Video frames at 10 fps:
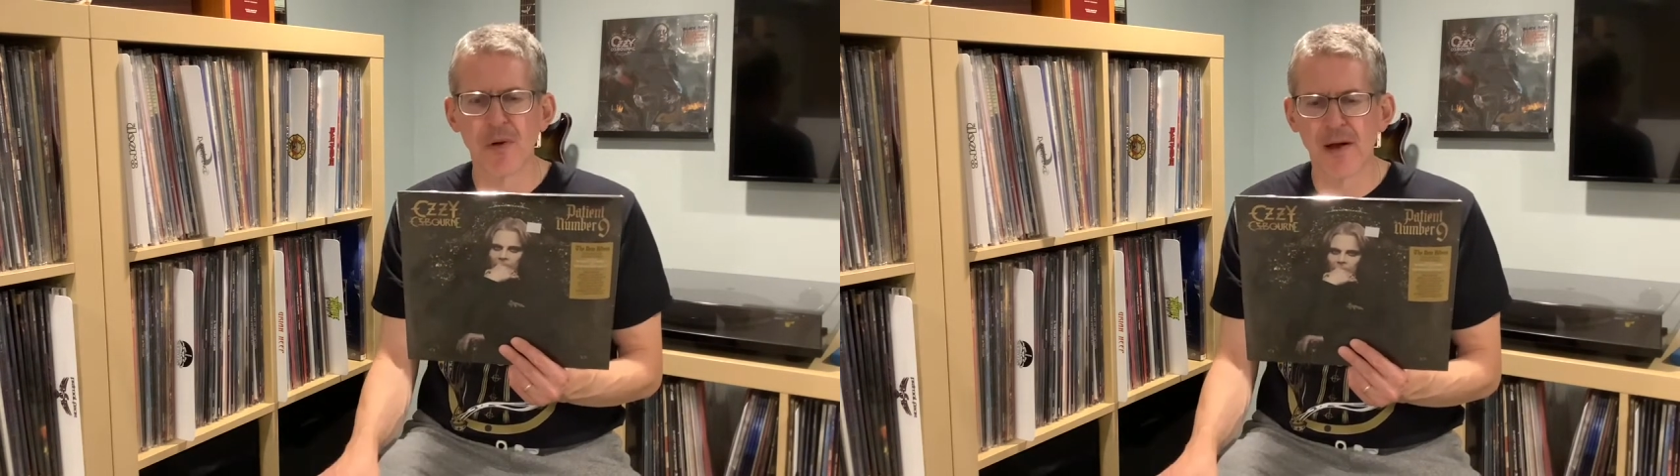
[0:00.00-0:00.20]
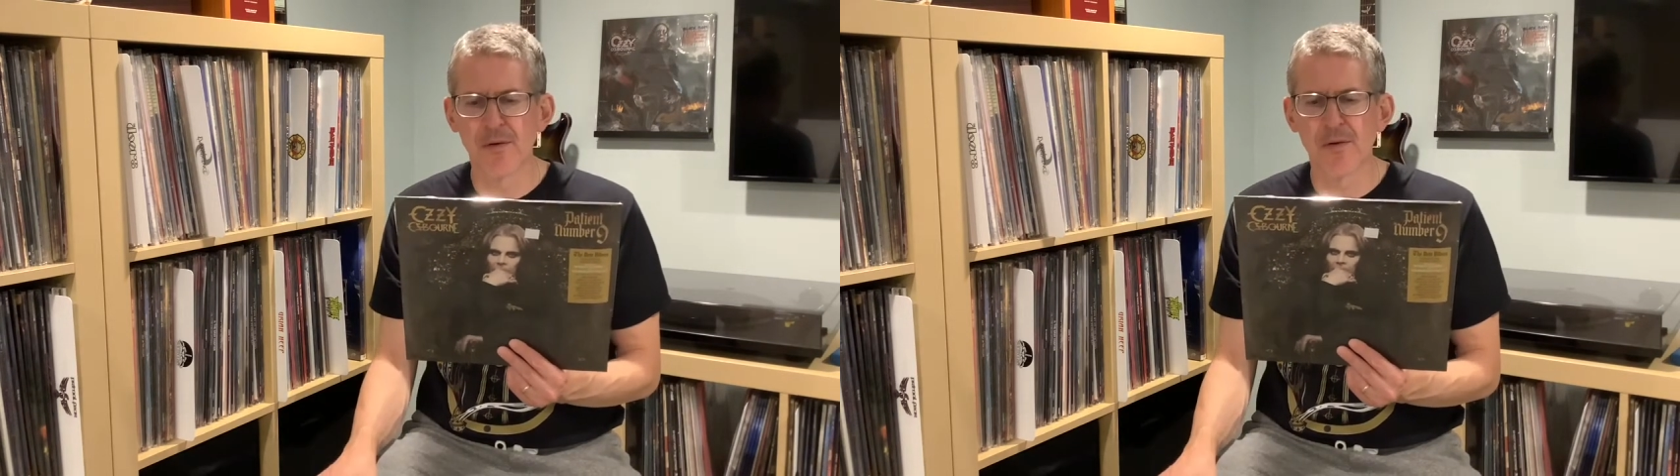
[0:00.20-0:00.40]

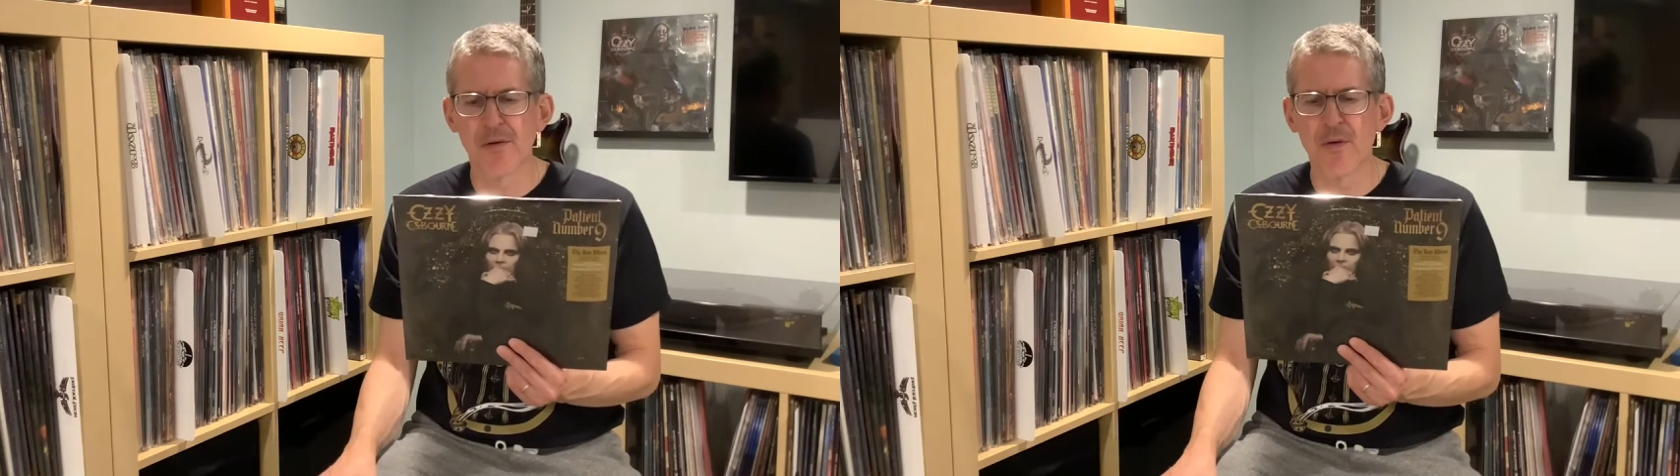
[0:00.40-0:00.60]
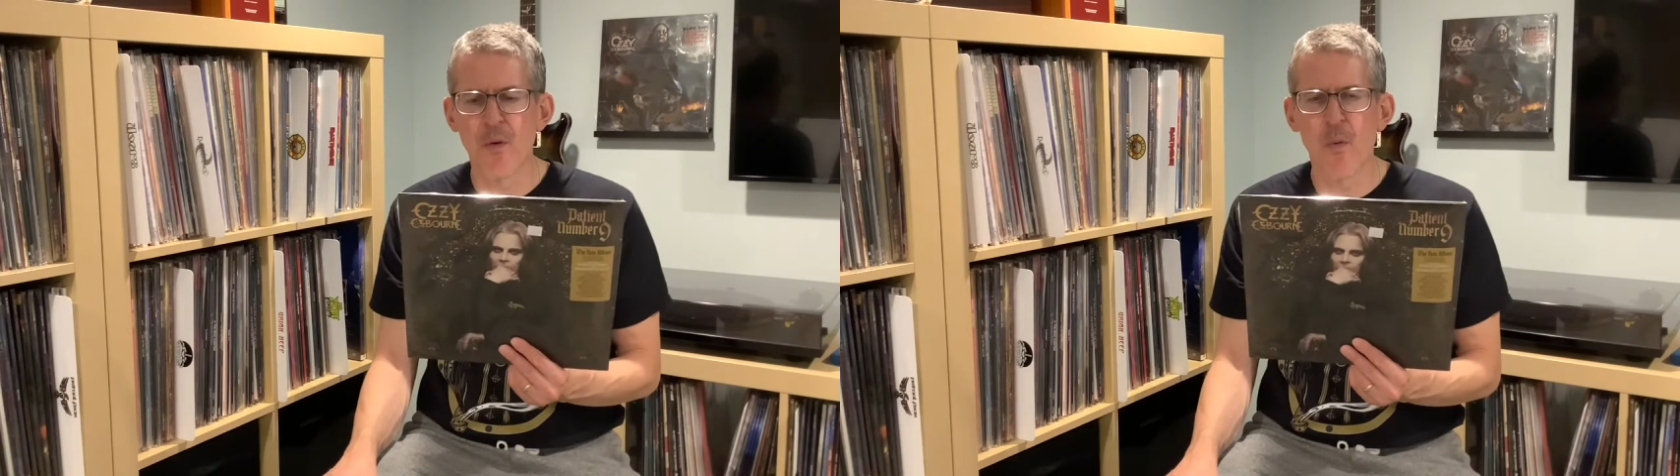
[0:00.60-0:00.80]
I don't
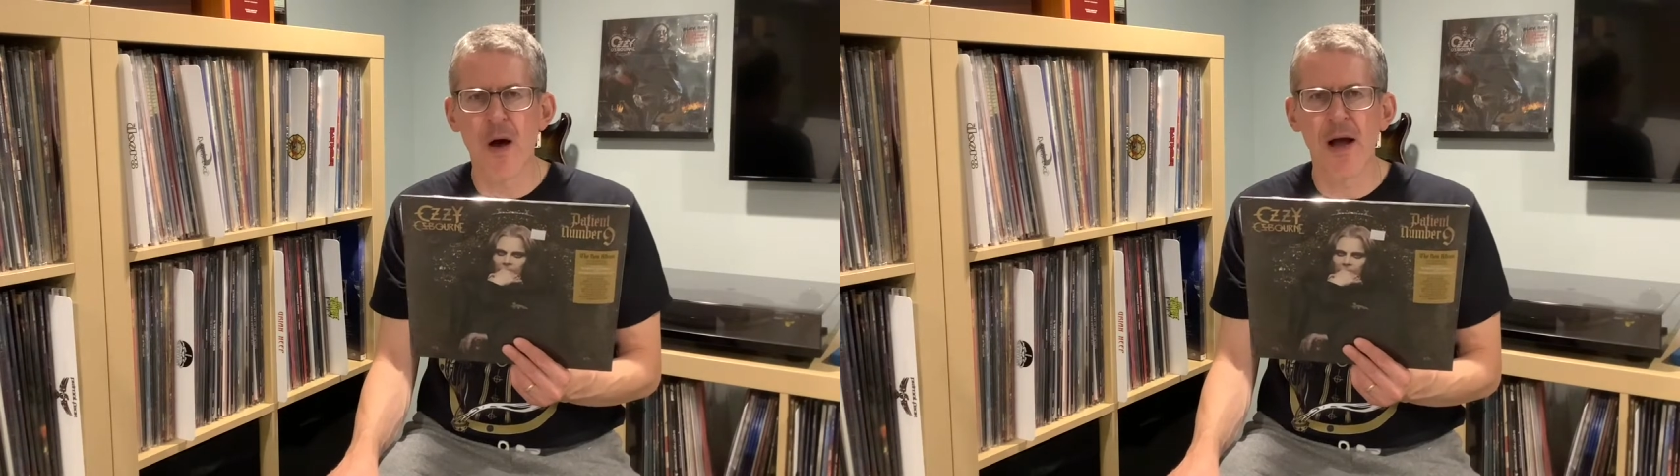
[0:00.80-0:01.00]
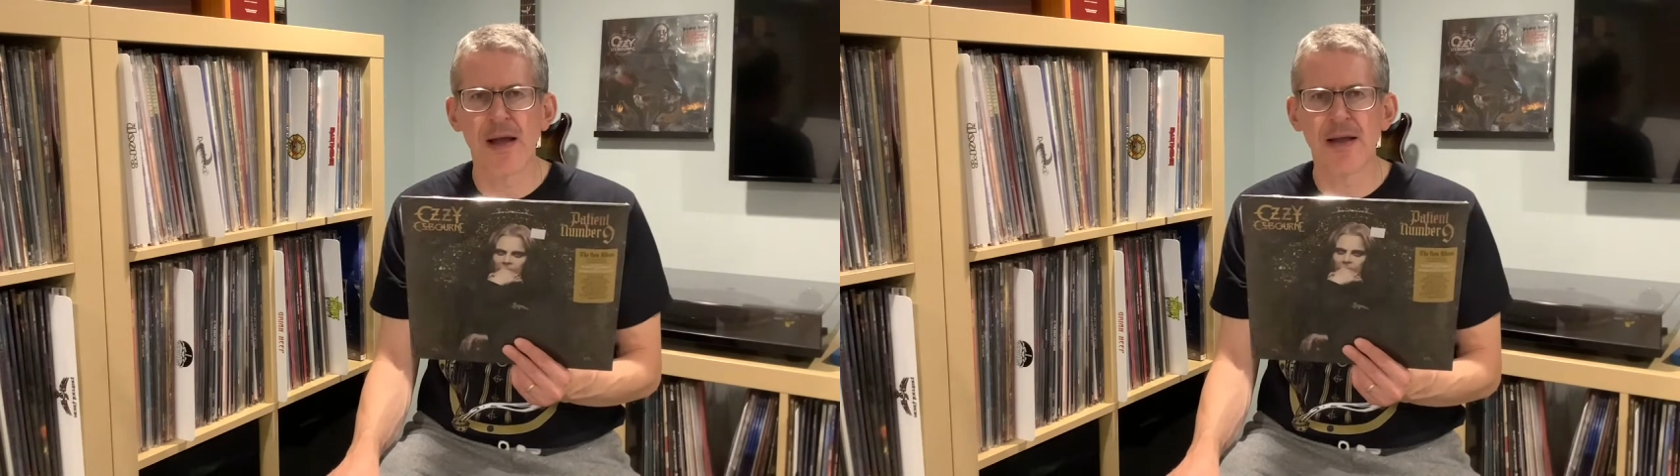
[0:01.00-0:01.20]
know
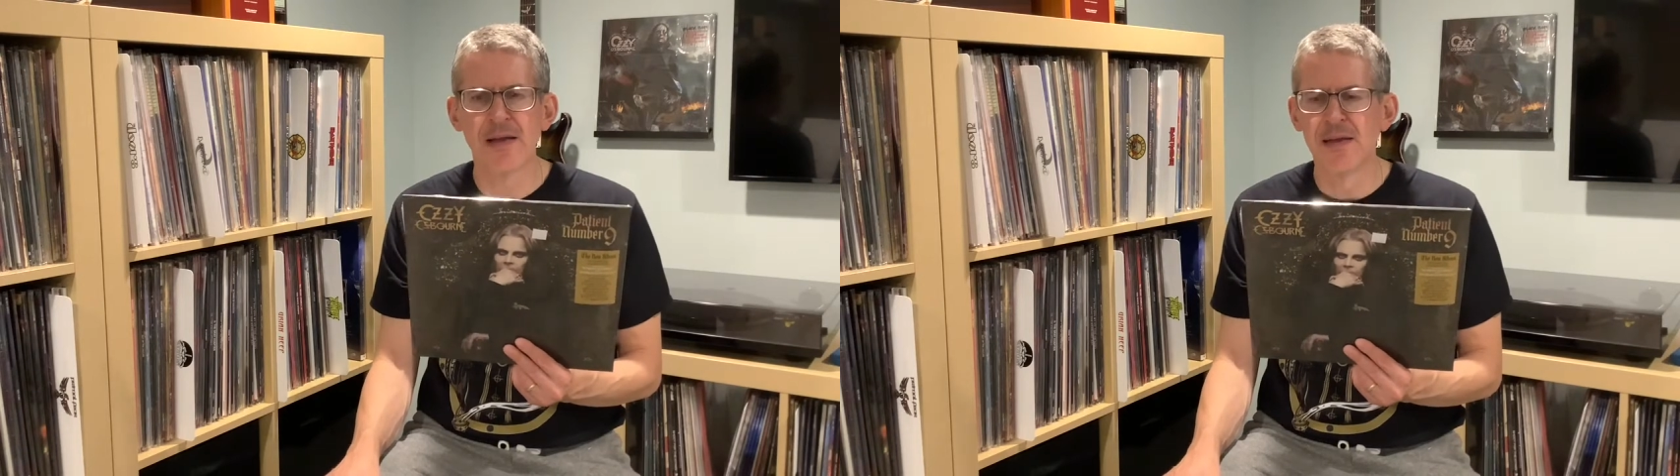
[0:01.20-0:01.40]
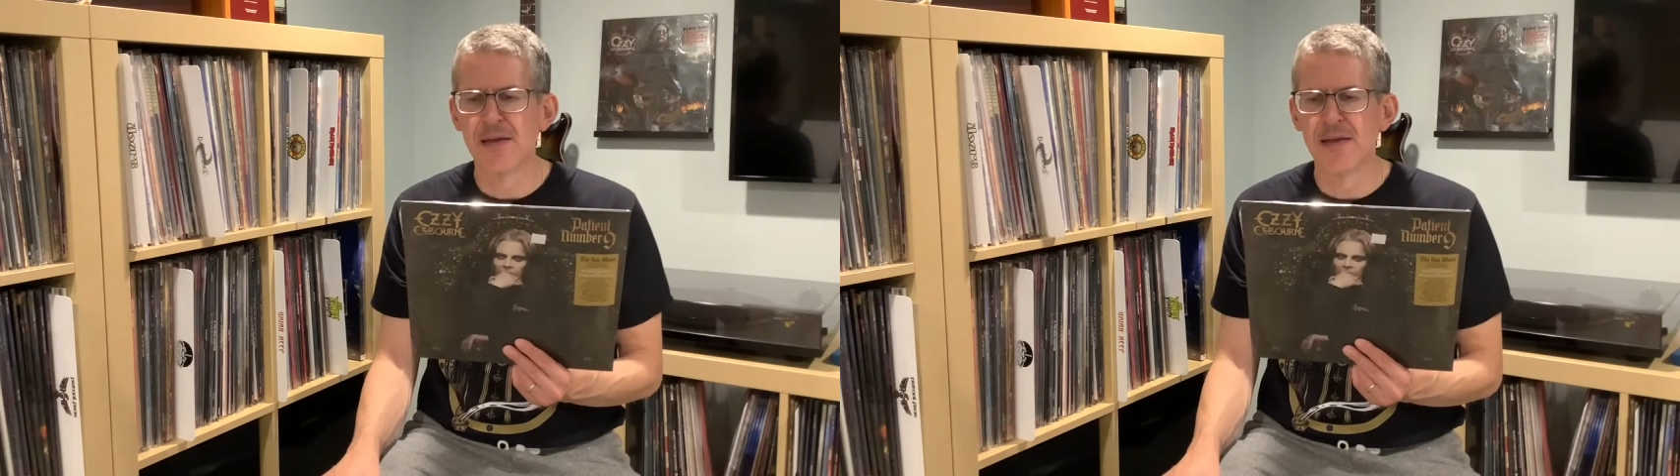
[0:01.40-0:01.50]
why.